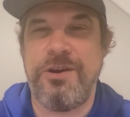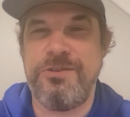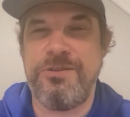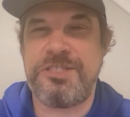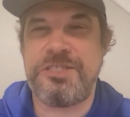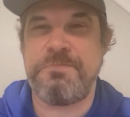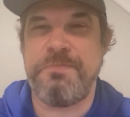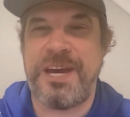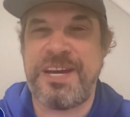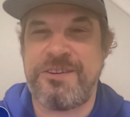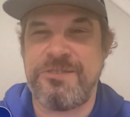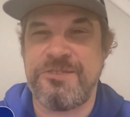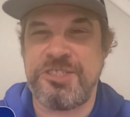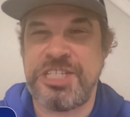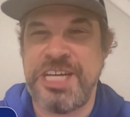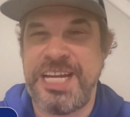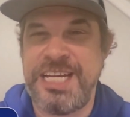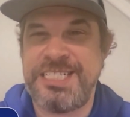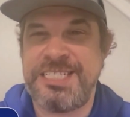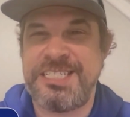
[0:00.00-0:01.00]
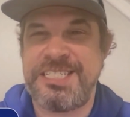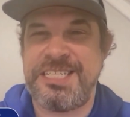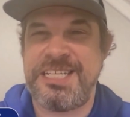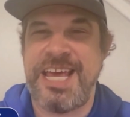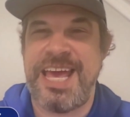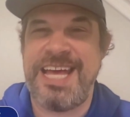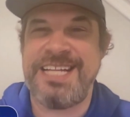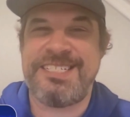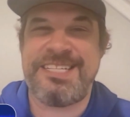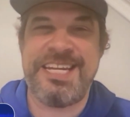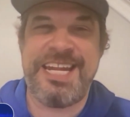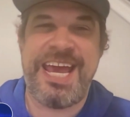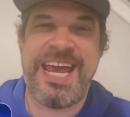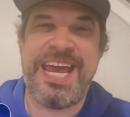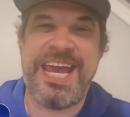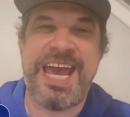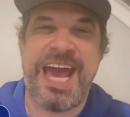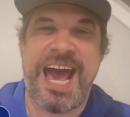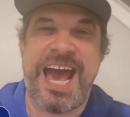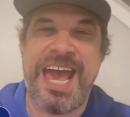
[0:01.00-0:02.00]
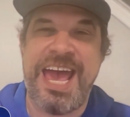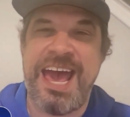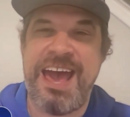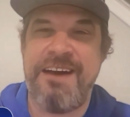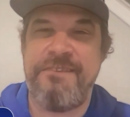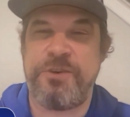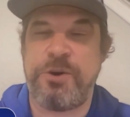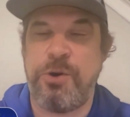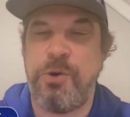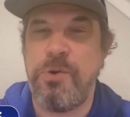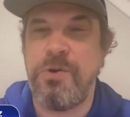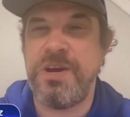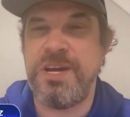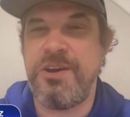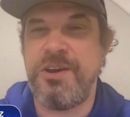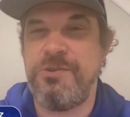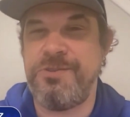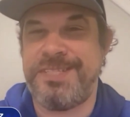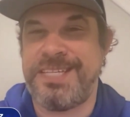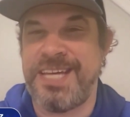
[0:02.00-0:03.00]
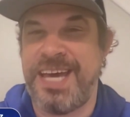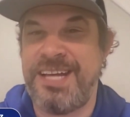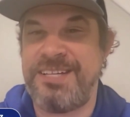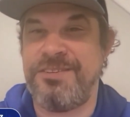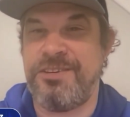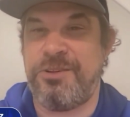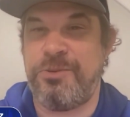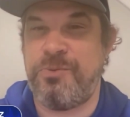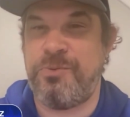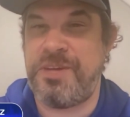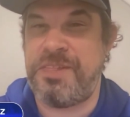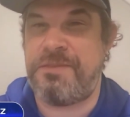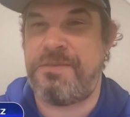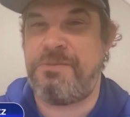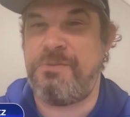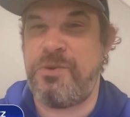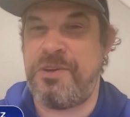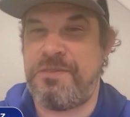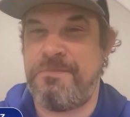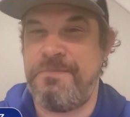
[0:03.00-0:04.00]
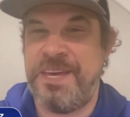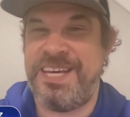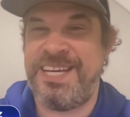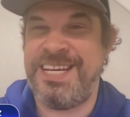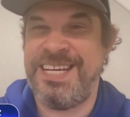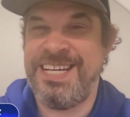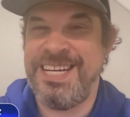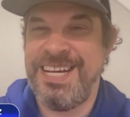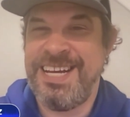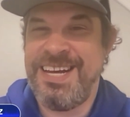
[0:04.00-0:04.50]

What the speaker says: host, Michael Chenitz, and today I have Cory O'Daniel with me.